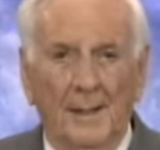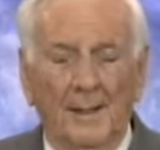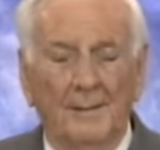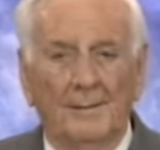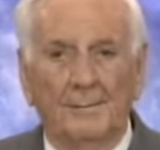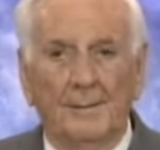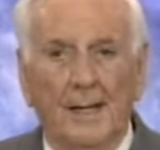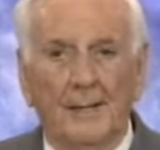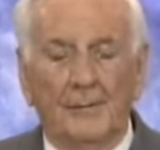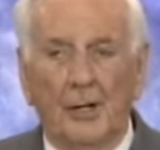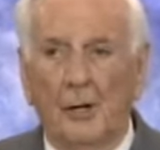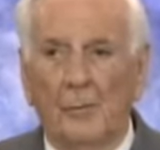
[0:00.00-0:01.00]
Uh,
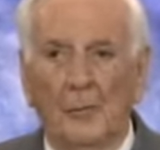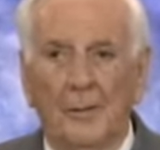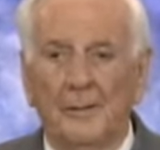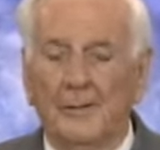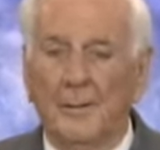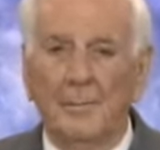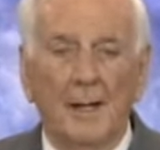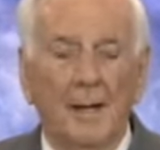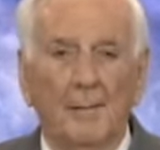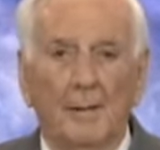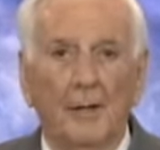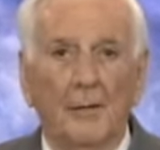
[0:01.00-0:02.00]
I saw one some
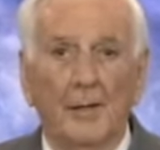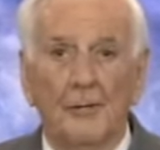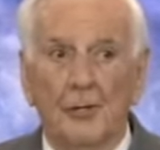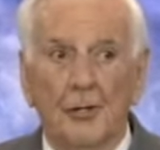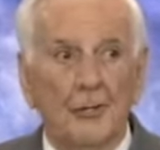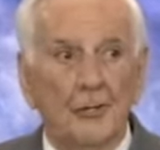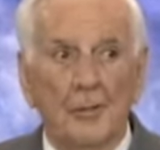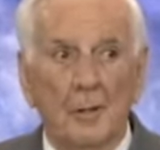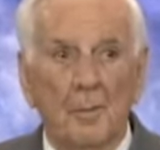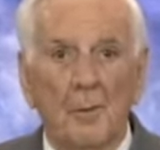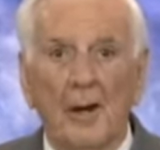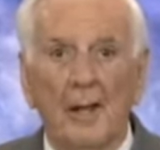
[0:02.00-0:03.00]
time ago, the Church
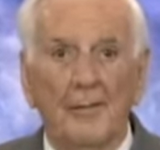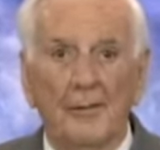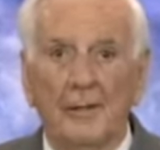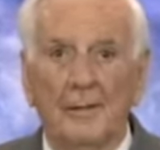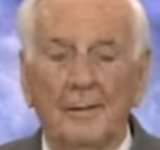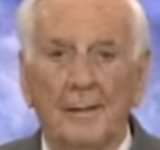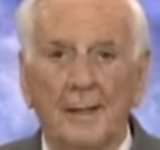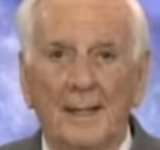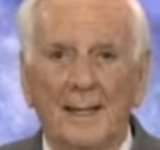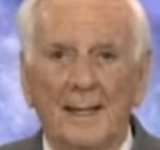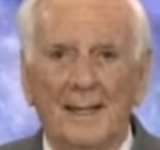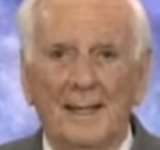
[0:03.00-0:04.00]
of the Brethren.
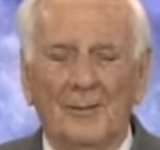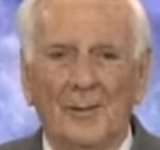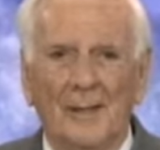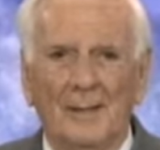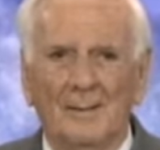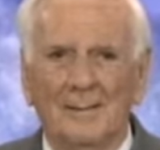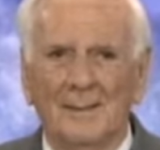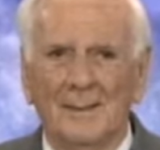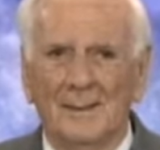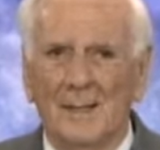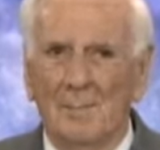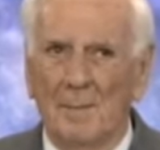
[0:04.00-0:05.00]
Well,
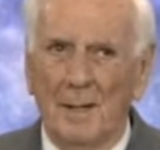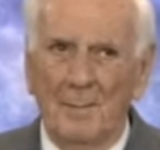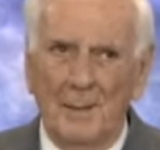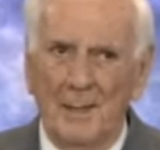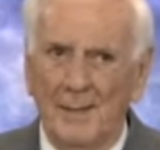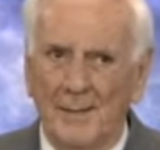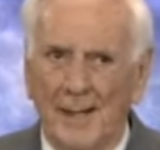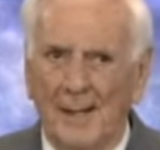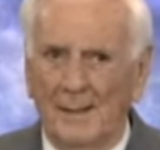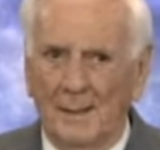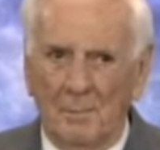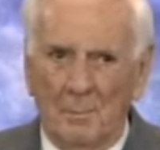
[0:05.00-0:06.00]
it may be
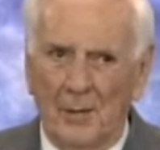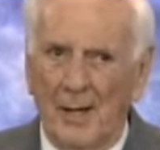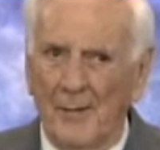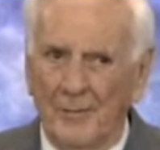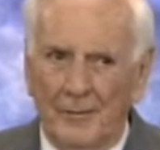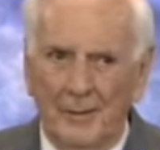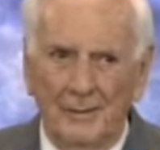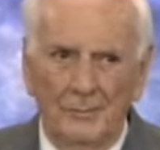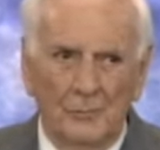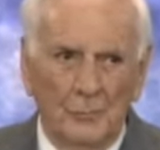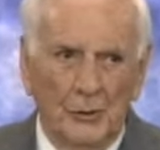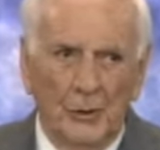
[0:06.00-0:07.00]
that the
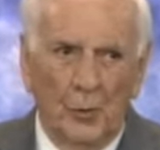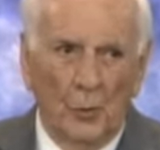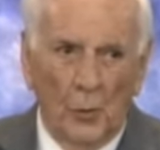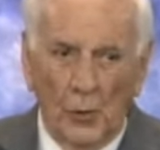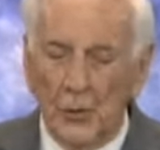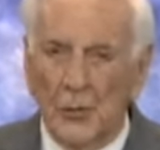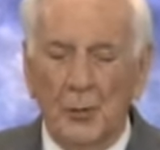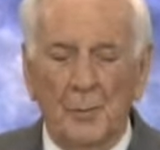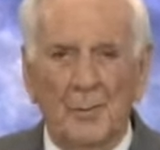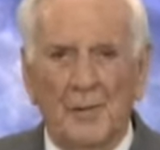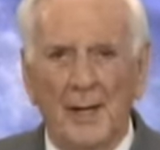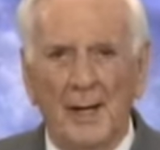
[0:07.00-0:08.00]
brethren, you know,
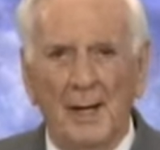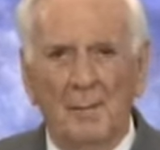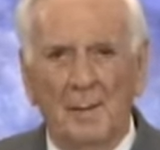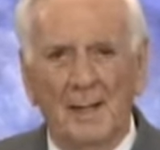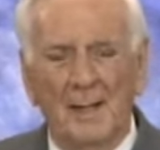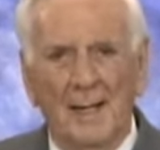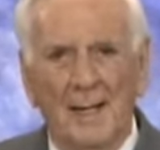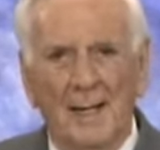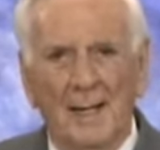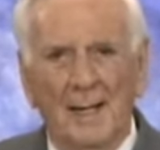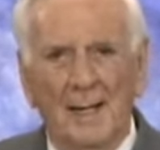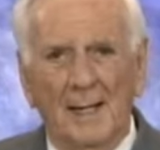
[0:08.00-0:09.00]
worship there, but
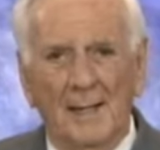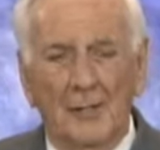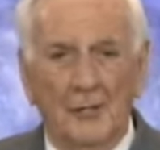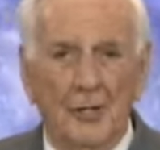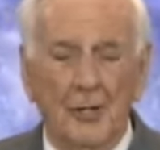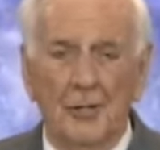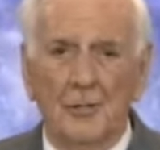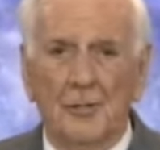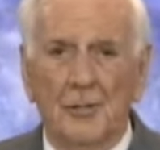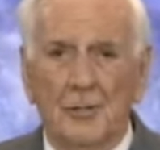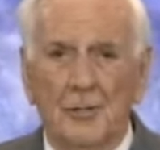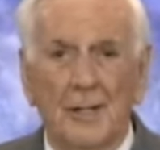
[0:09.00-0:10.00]
the
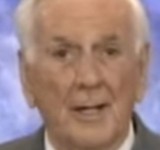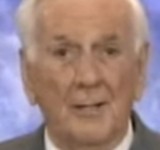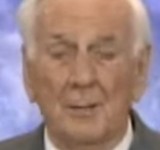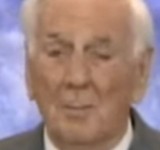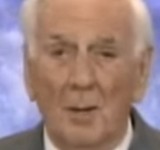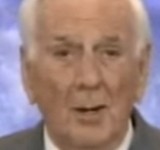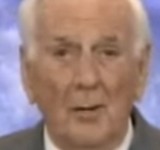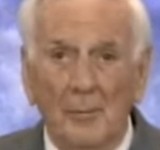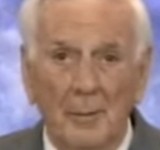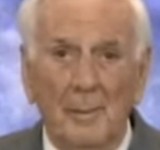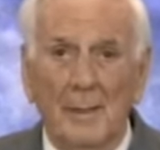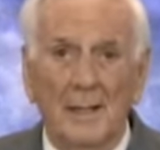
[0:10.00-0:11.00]
church doesn't
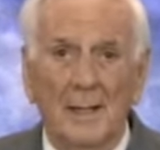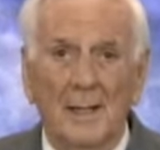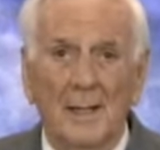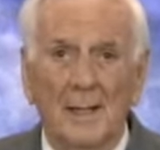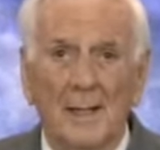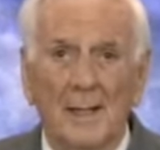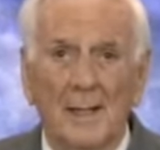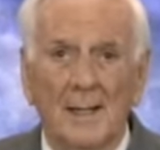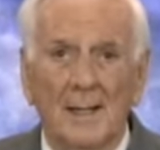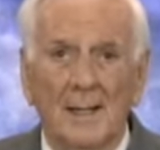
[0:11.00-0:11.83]
belong to me.